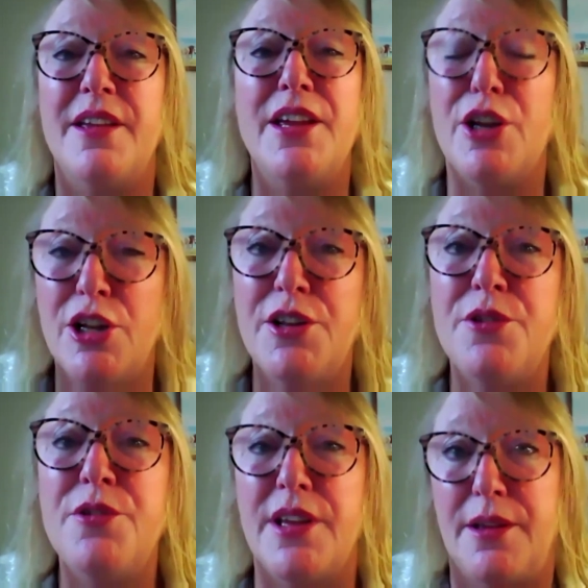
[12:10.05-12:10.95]

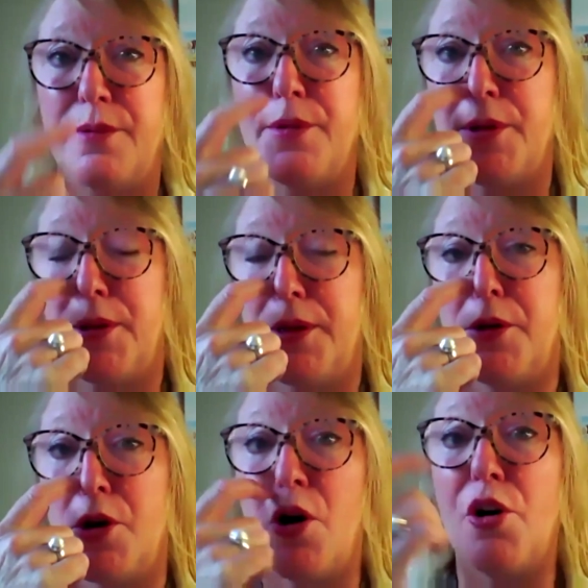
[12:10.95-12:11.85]
including
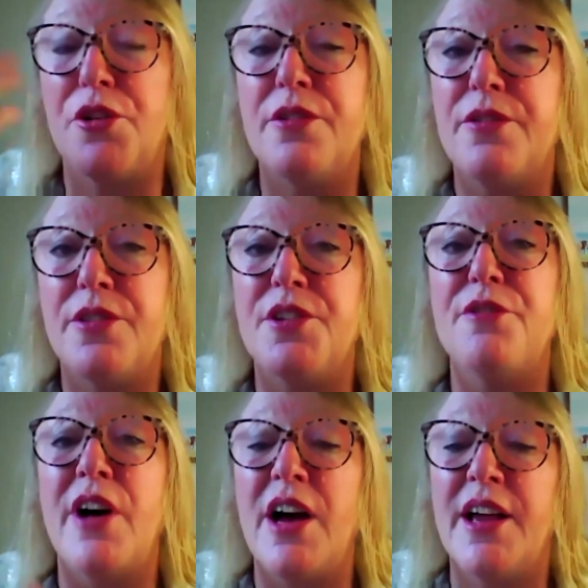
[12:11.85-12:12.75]
God, the
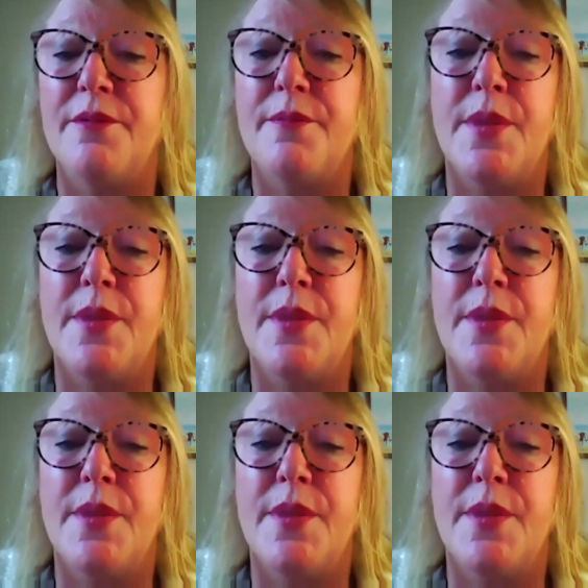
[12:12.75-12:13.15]
divine,